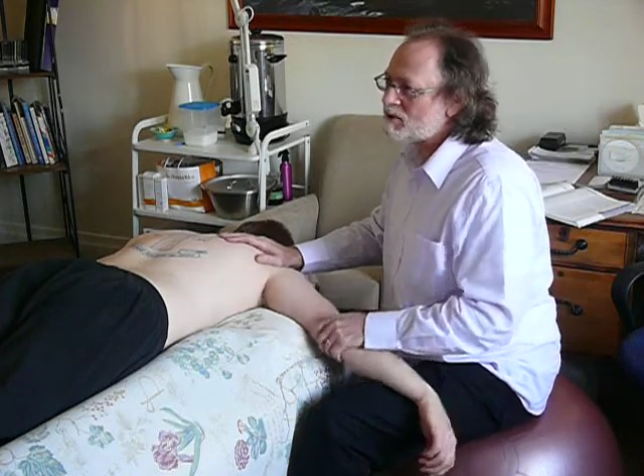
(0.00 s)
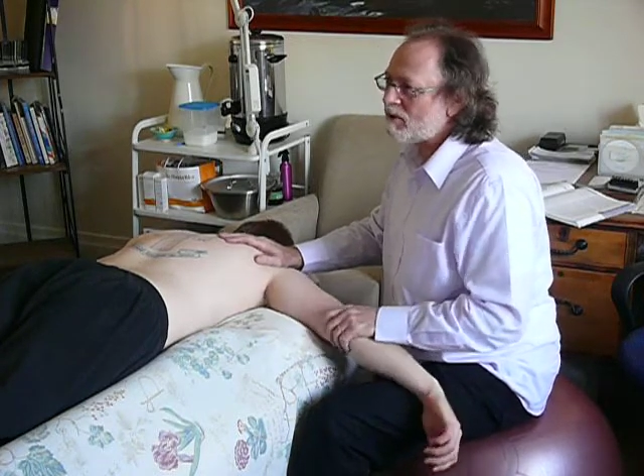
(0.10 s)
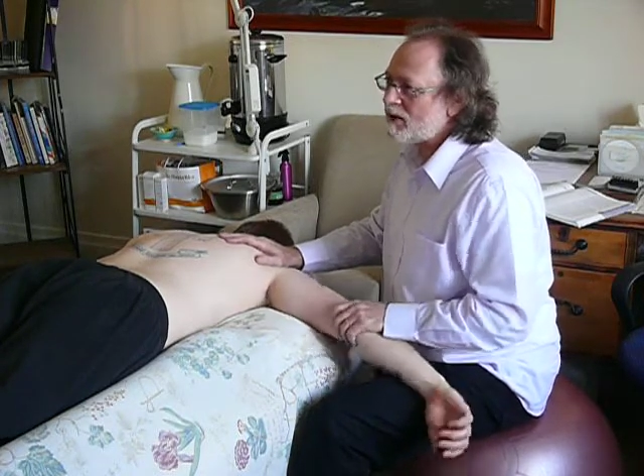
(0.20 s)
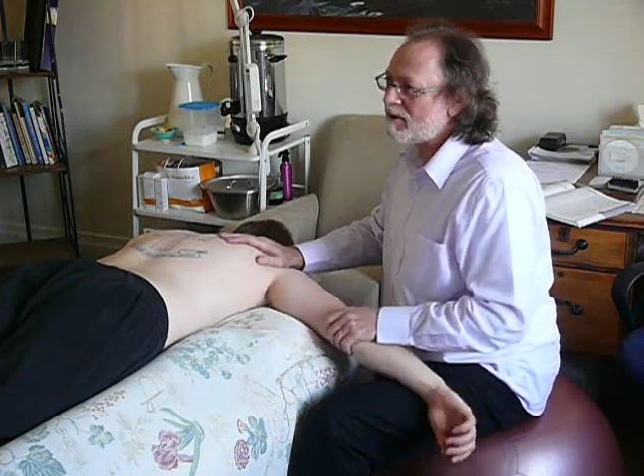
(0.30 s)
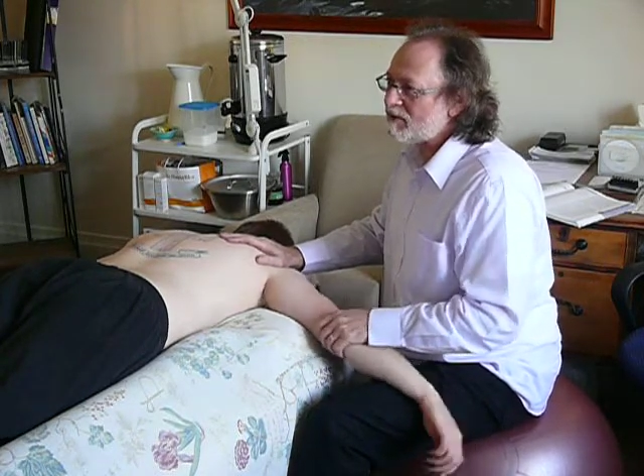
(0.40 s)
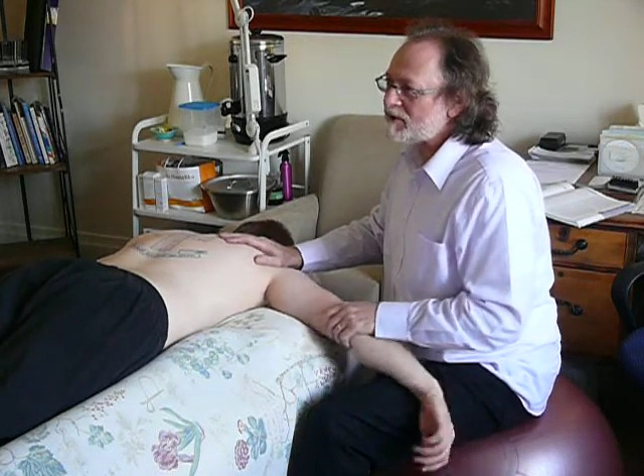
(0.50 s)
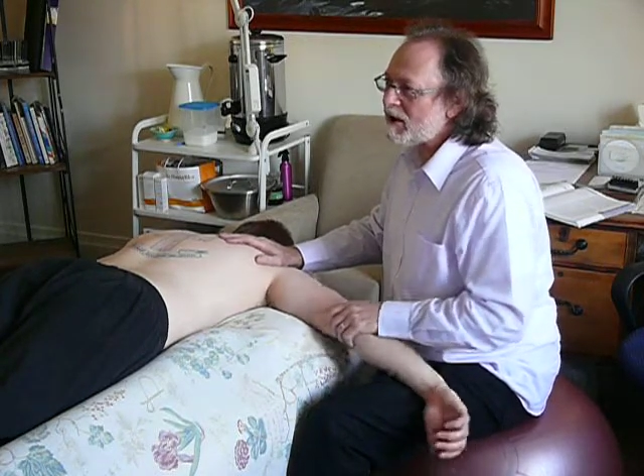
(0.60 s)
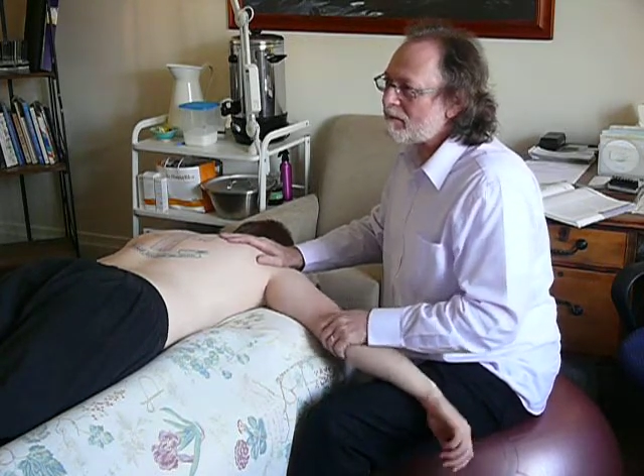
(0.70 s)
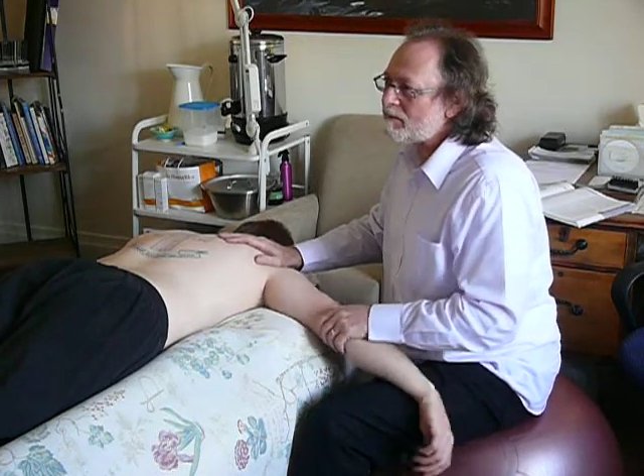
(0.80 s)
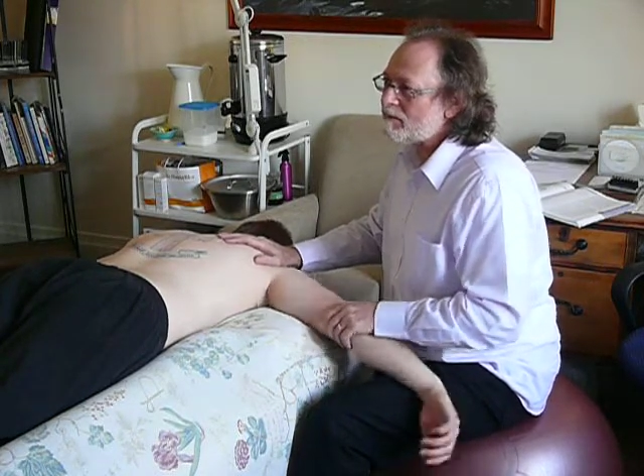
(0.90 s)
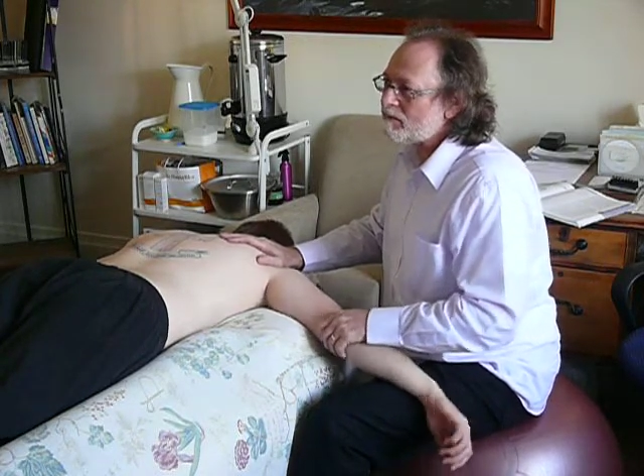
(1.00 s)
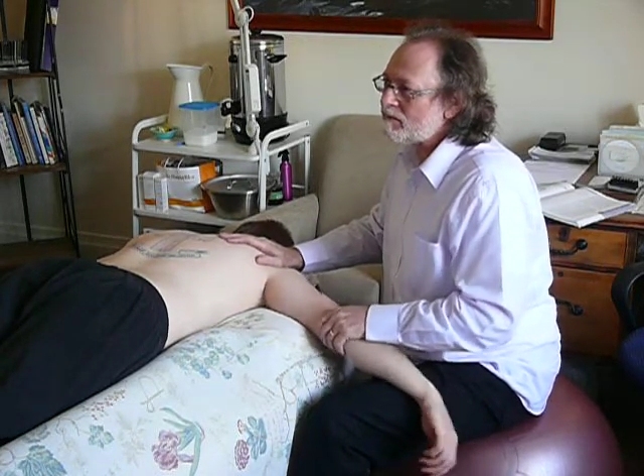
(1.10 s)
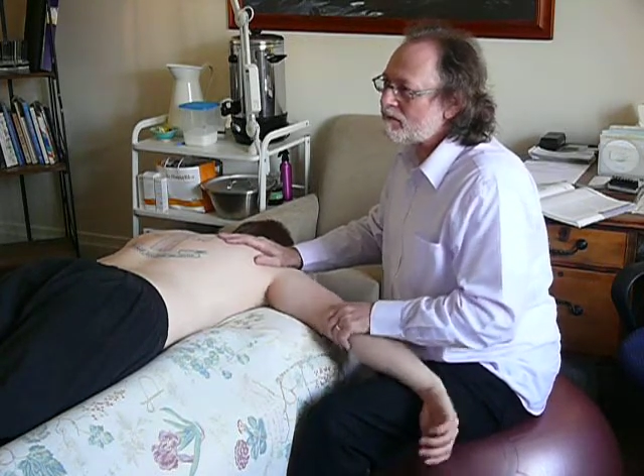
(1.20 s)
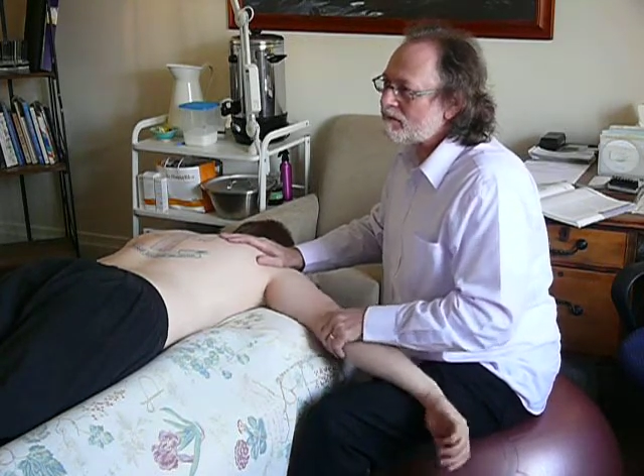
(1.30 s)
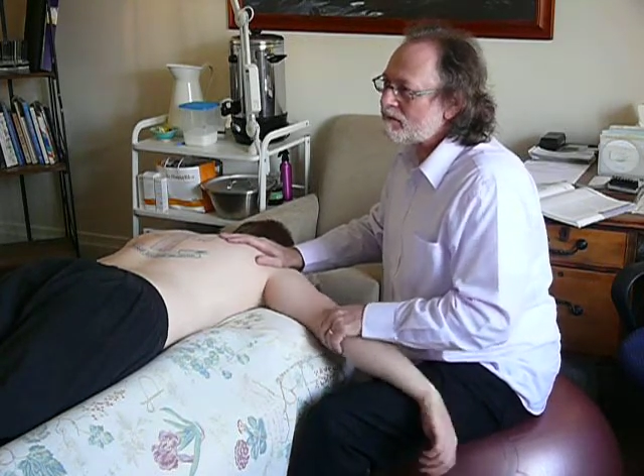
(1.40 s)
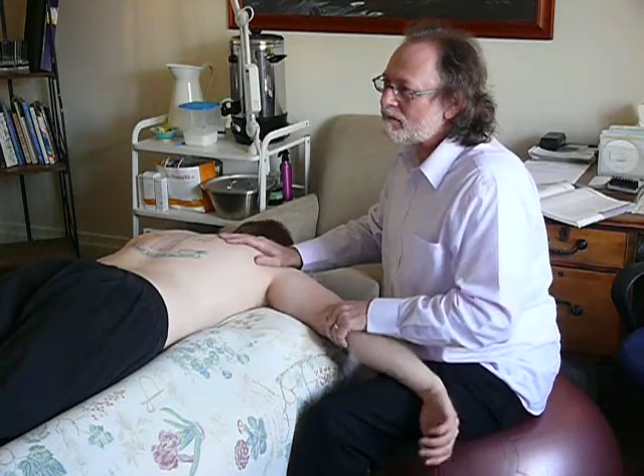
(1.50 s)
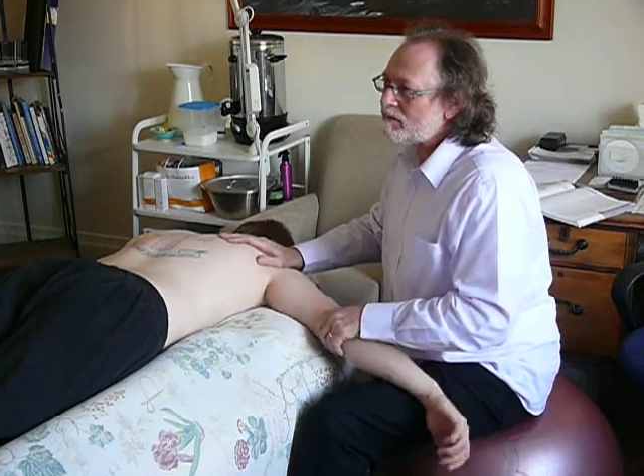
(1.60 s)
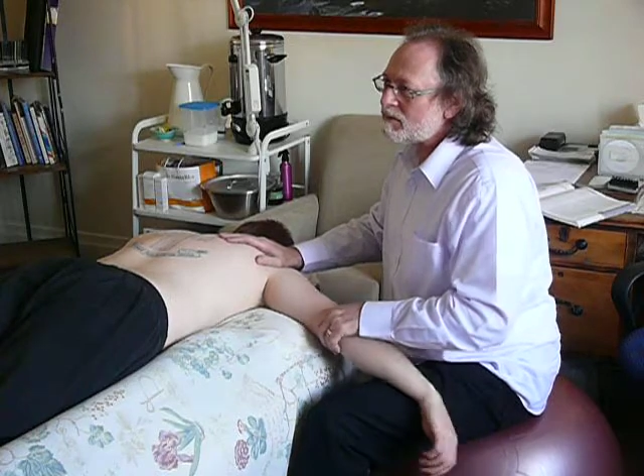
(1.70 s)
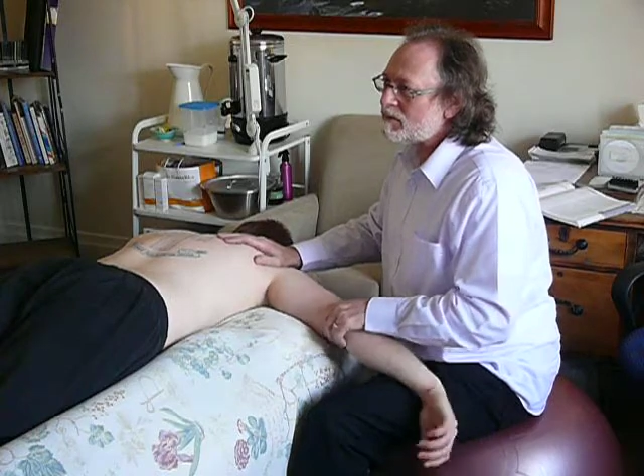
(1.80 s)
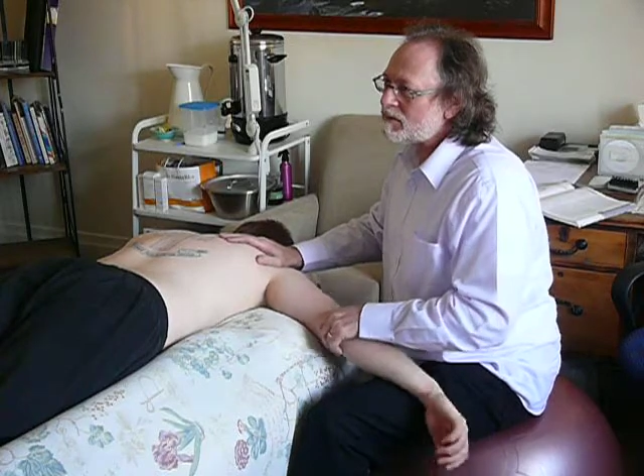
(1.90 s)
so I gave it time.
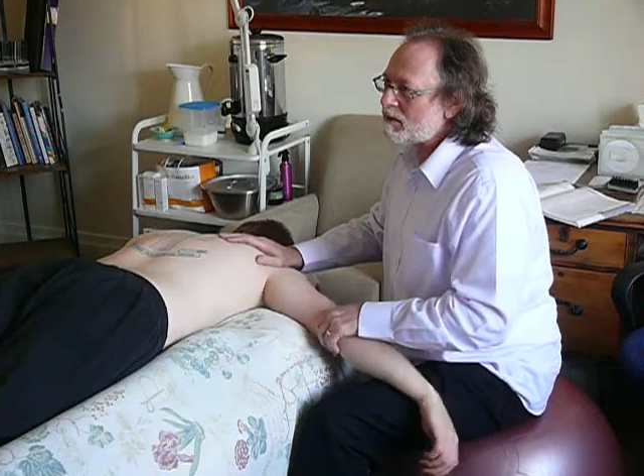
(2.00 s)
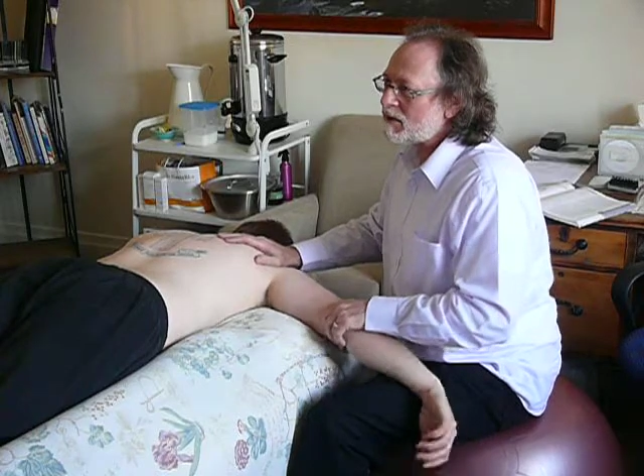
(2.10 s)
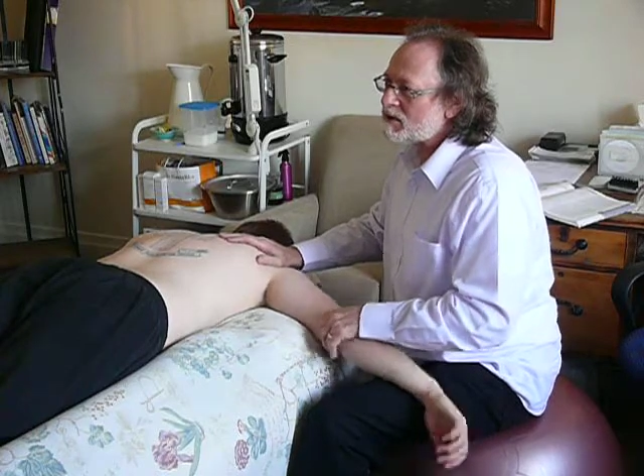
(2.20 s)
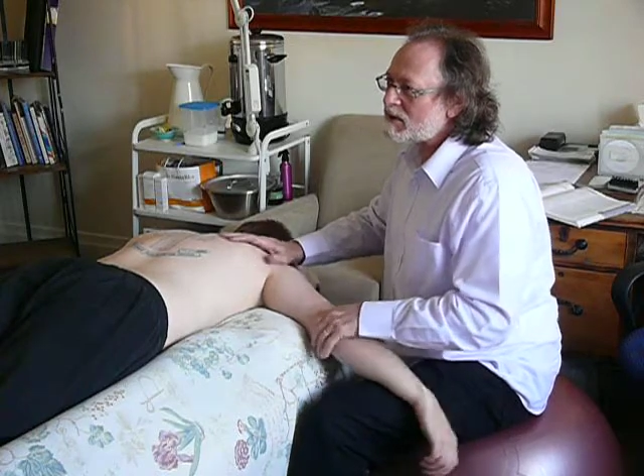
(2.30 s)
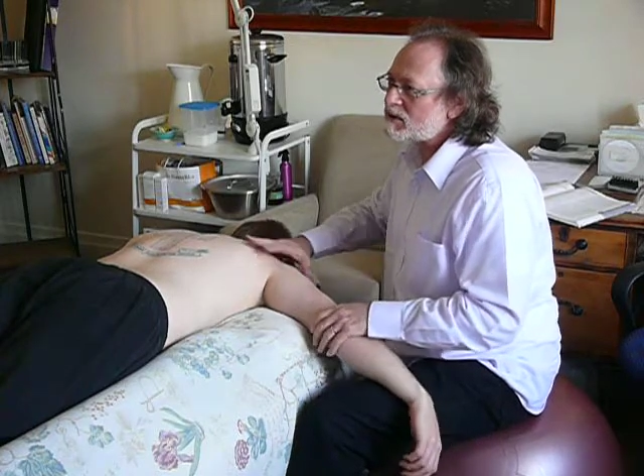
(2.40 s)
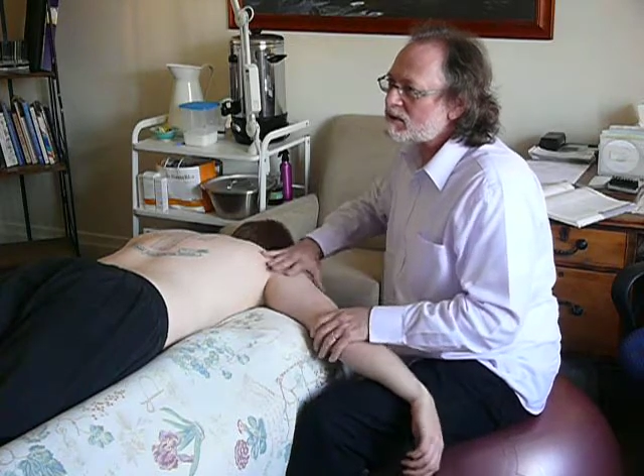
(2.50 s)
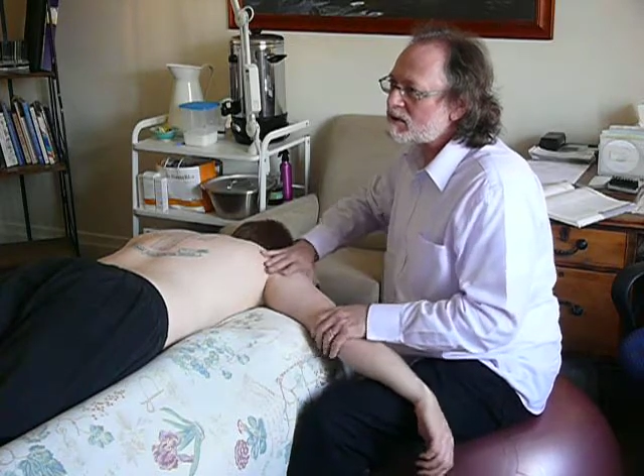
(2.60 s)
Does that make sense?